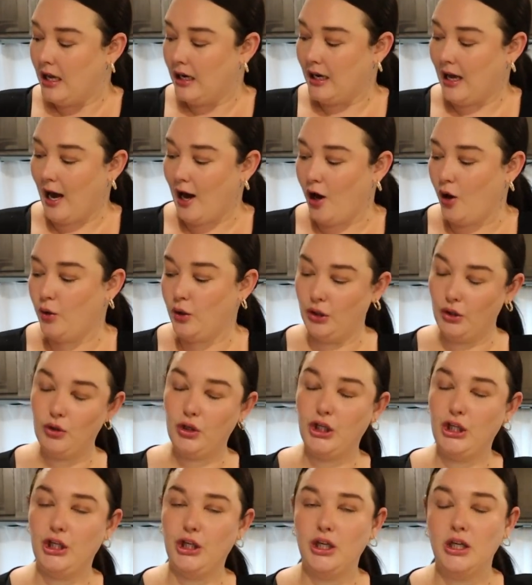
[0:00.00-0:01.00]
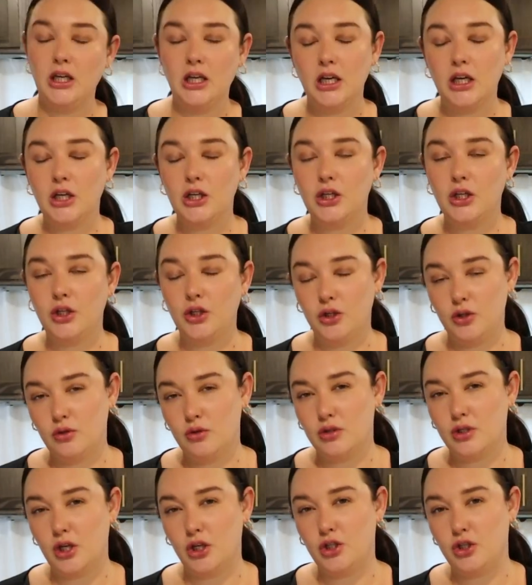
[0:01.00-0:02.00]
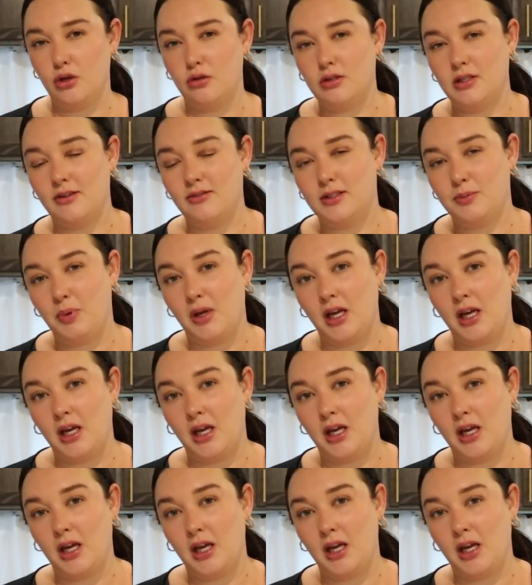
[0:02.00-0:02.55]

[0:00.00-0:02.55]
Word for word: Now you could use a Joseph's